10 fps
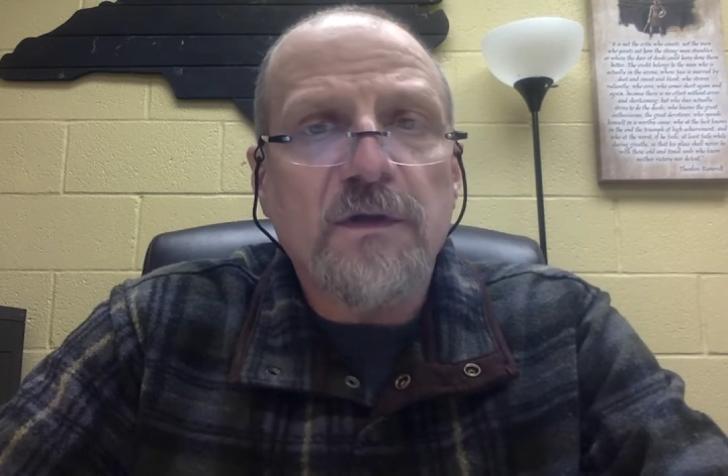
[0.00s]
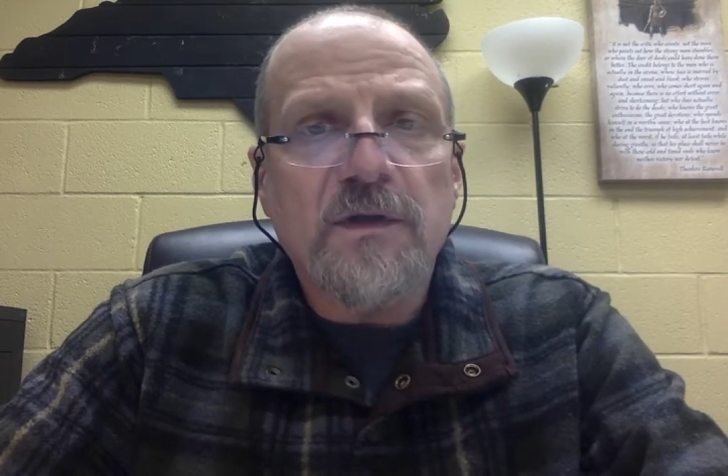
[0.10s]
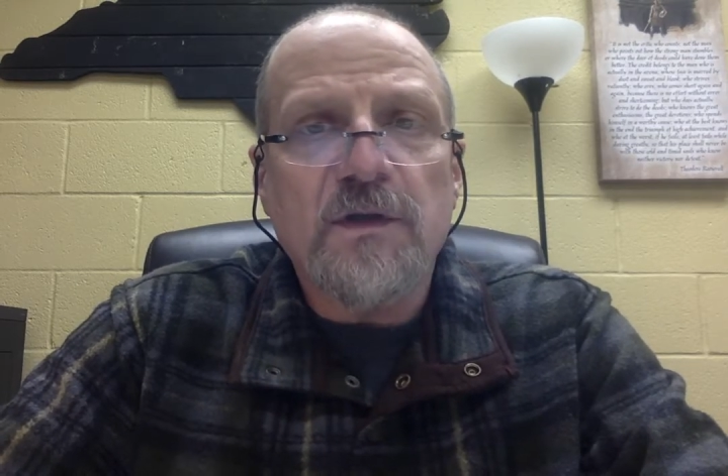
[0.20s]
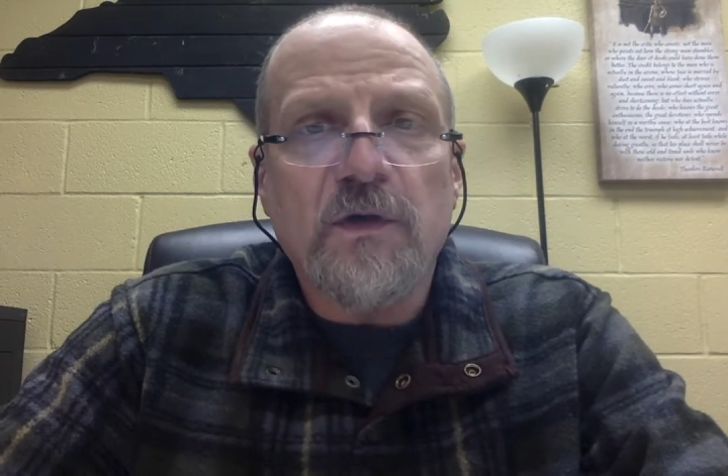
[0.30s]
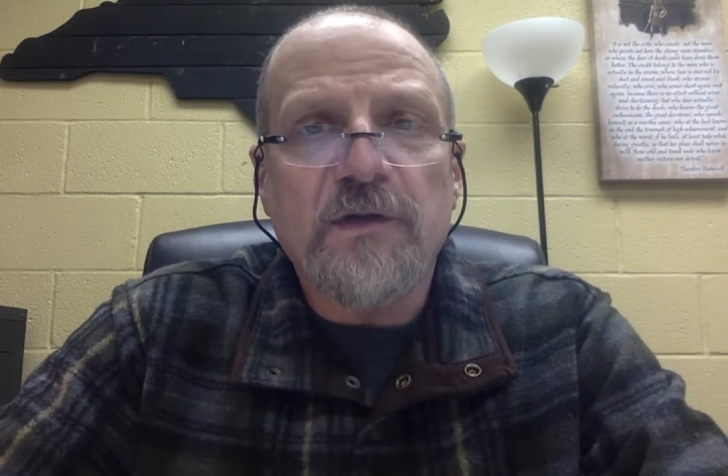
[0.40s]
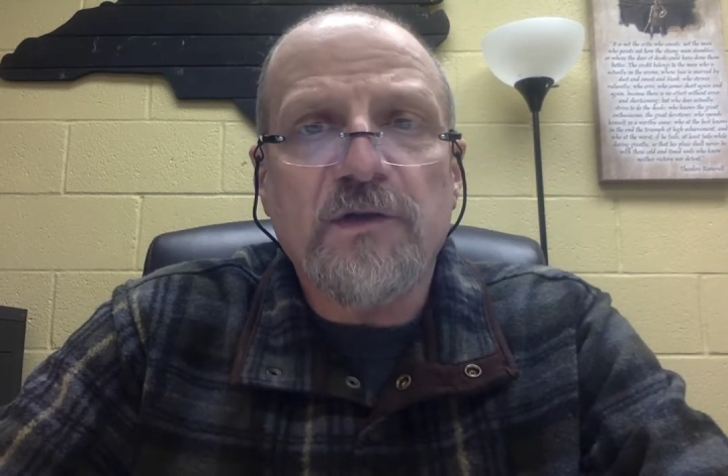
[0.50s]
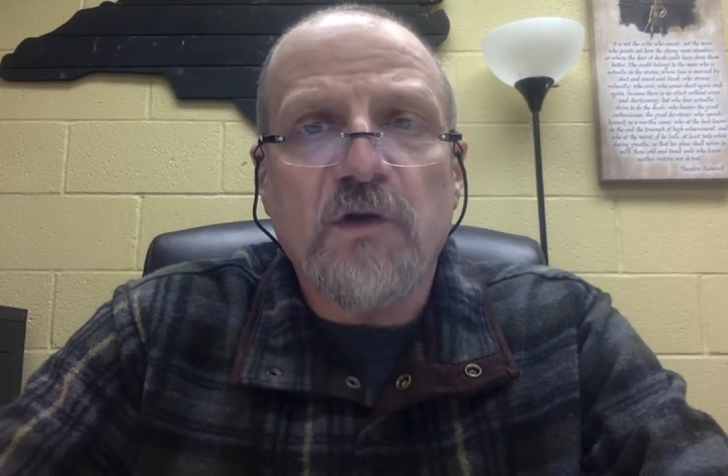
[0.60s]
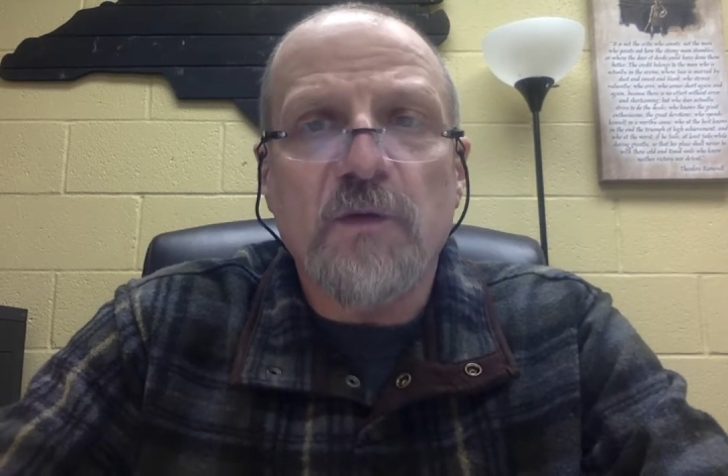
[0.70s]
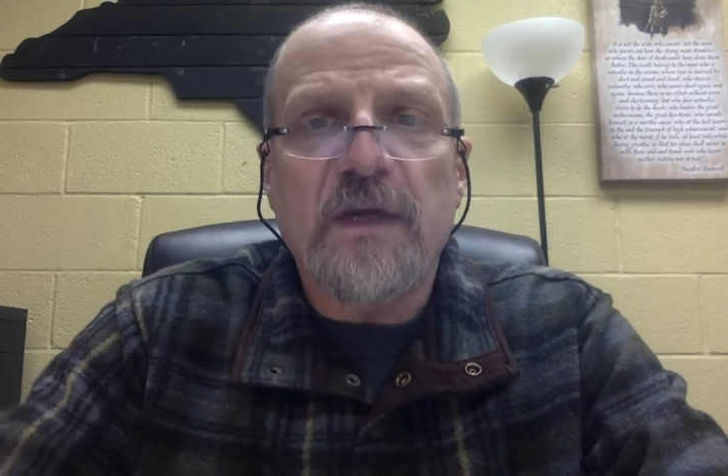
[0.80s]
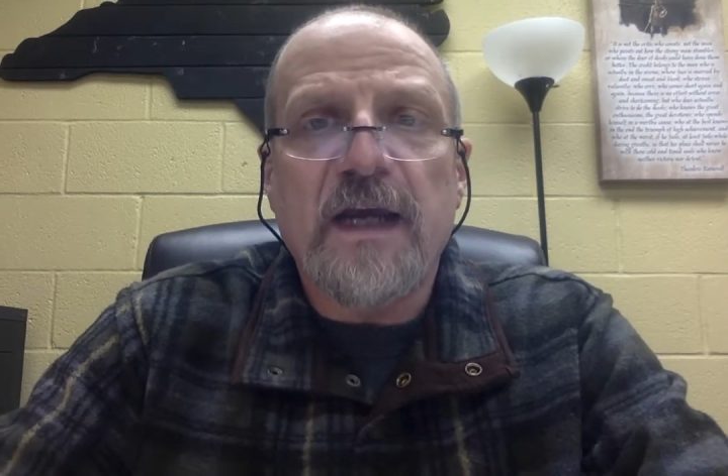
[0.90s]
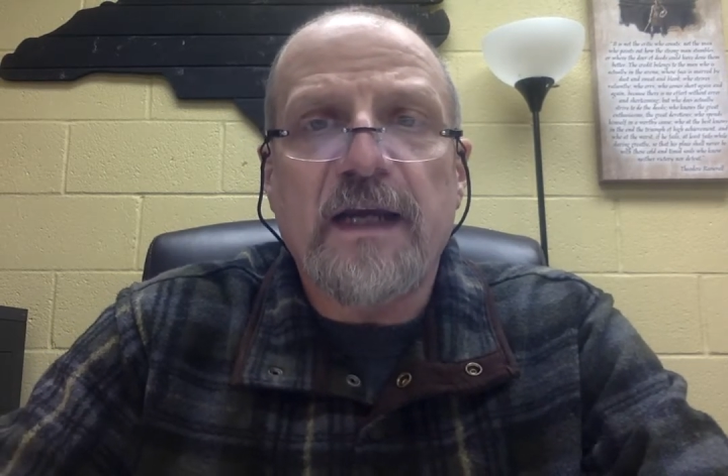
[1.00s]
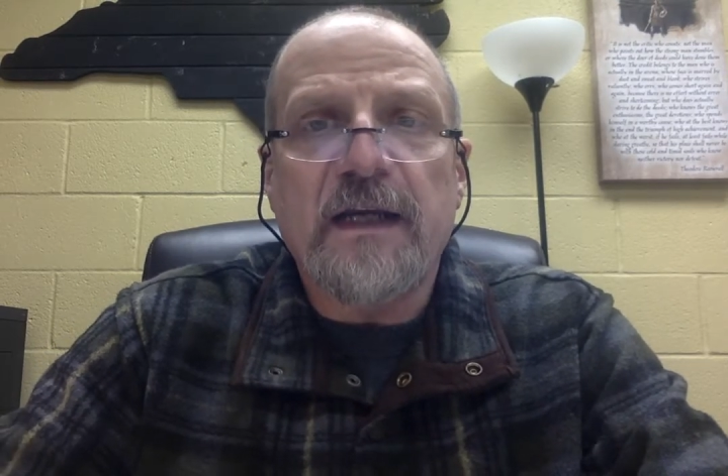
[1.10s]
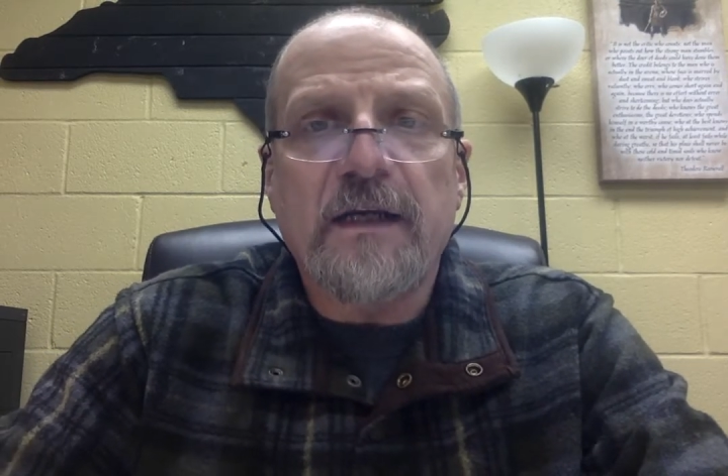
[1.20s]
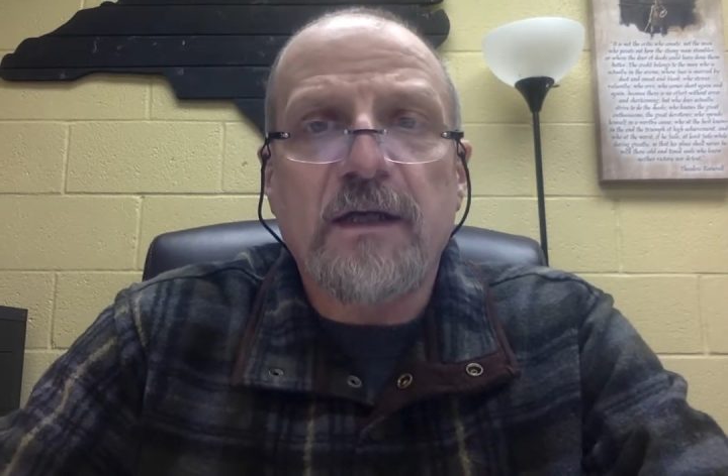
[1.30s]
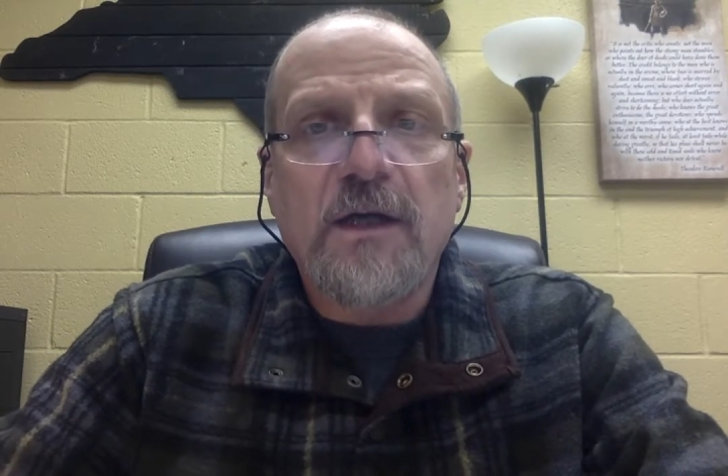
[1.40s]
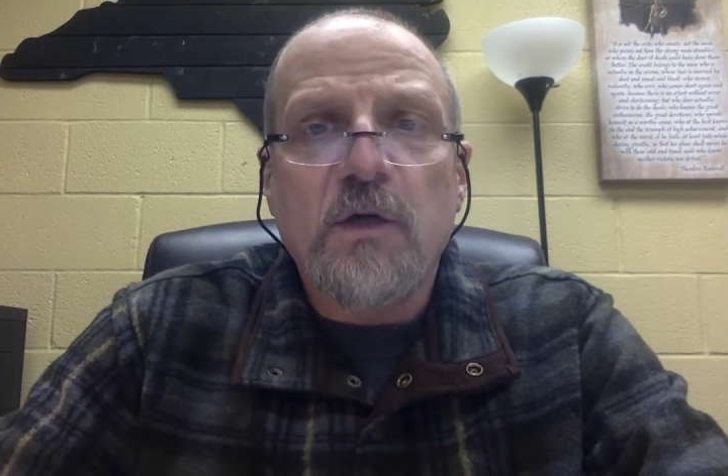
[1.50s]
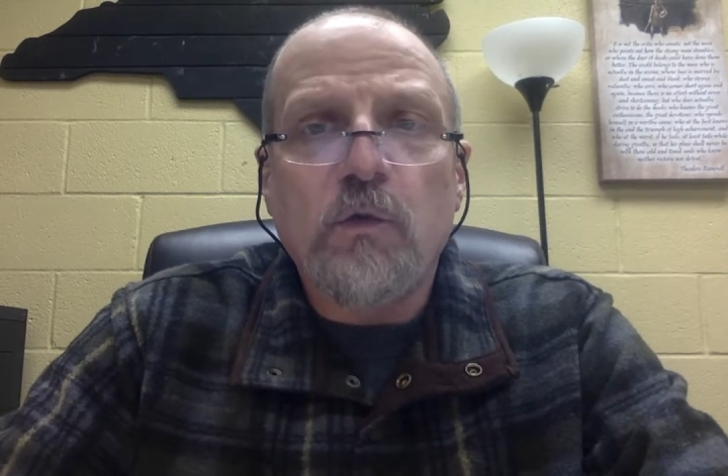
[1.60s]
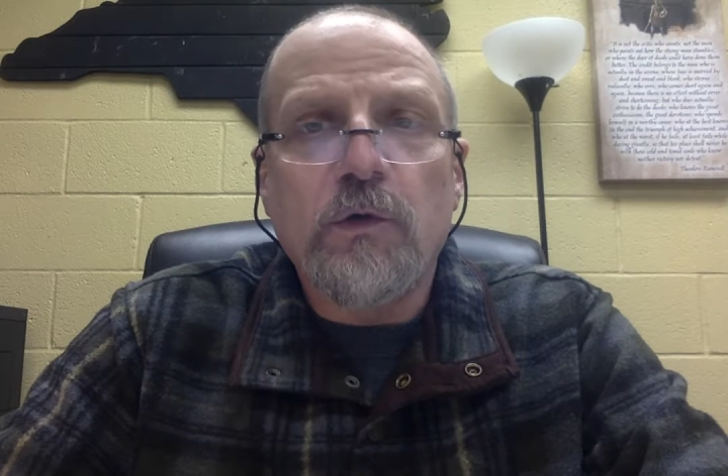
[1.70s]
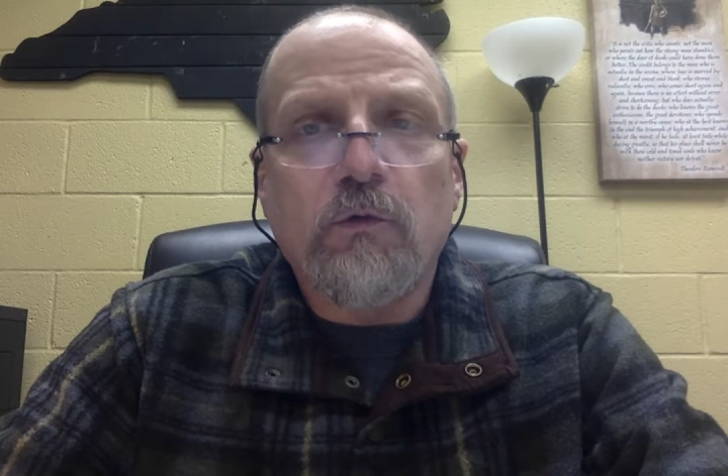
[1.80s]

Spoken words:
so exterminating, would